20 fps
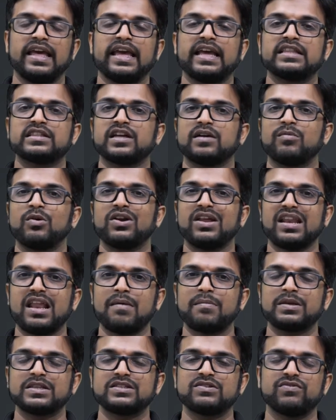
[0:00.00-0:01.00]
In
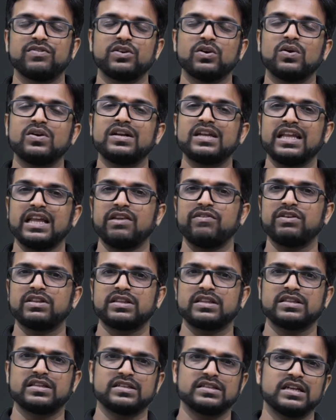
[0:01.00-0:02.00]
thermodynamics, we don't deal
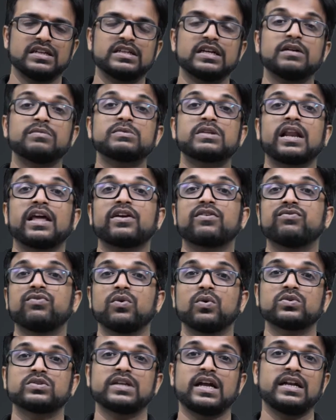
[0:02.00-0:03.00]
with the terms like
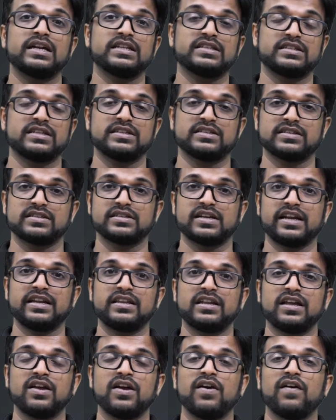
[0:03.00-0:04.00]
force and distances, right?